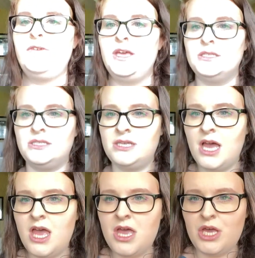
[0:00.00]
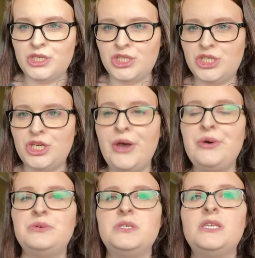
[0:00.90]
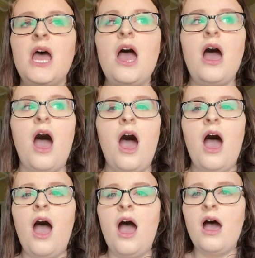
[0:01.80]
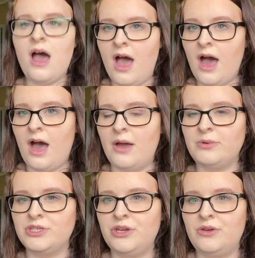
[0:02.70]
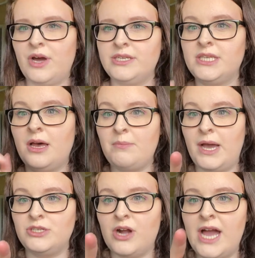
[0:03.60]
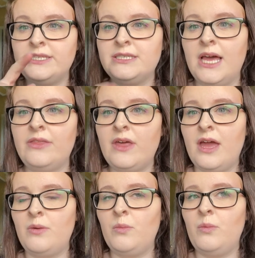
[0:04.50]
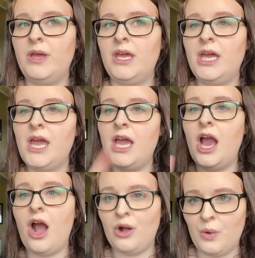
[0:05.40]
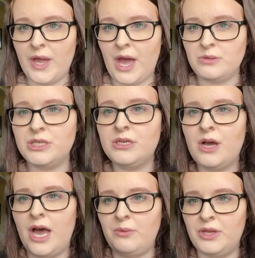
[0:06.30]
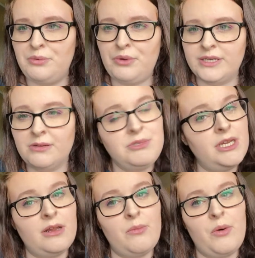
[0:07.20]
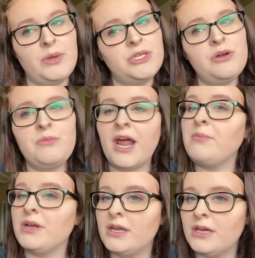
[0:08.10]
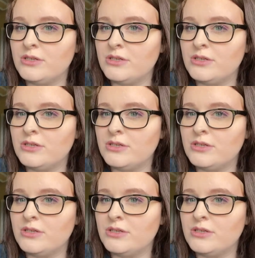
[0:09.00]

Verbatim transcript: of his shoes. I will show you guys my dress and then we are going out. I will keep you guys updated on what we do, but I'm going to